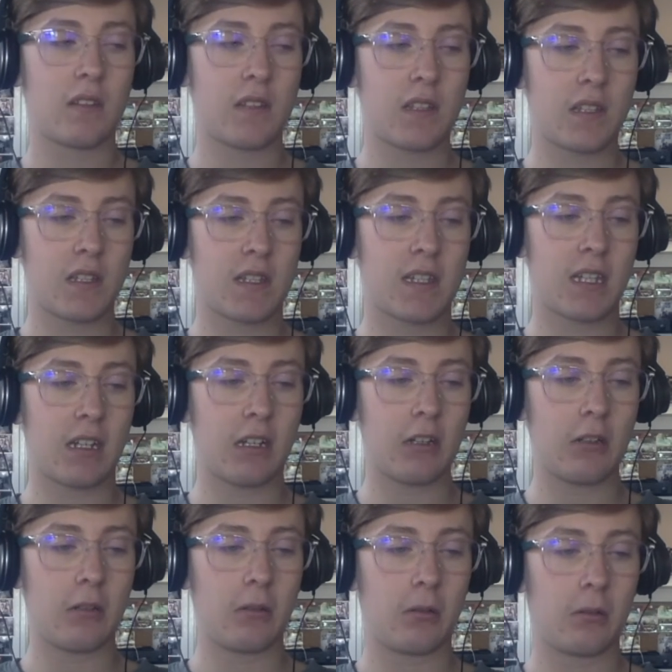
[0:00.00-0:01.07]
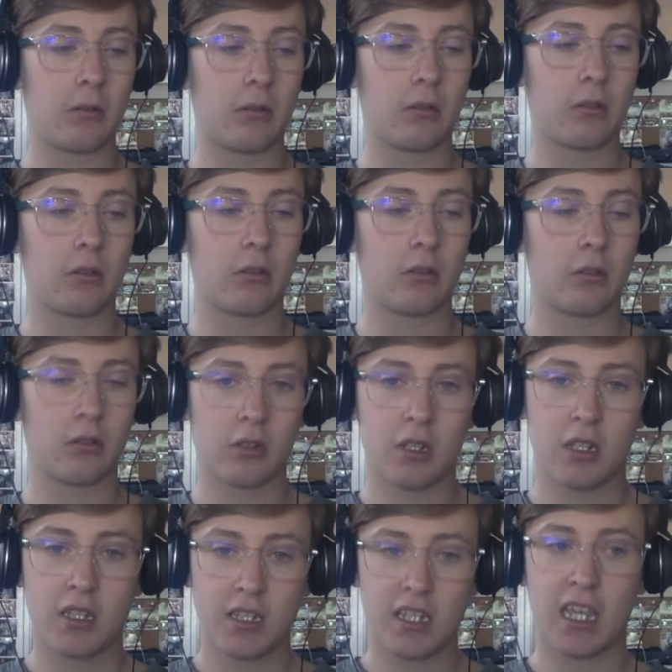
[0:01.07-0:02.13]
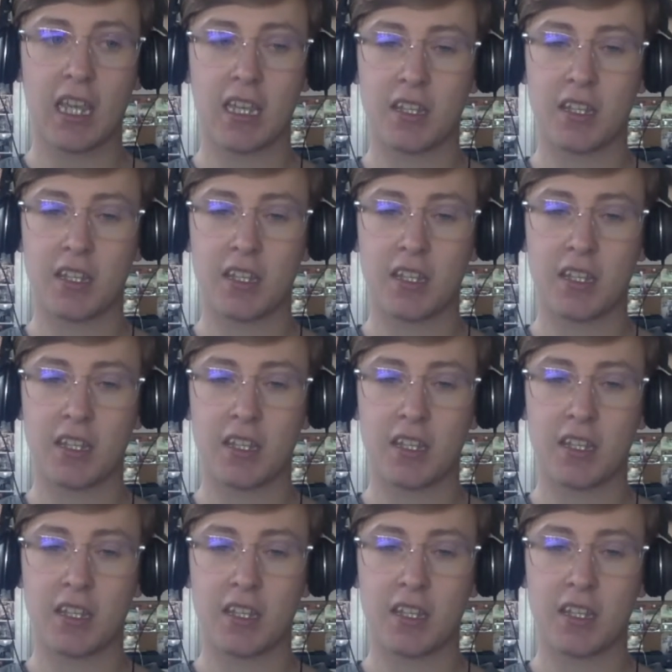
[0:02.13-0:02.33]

So, yeah,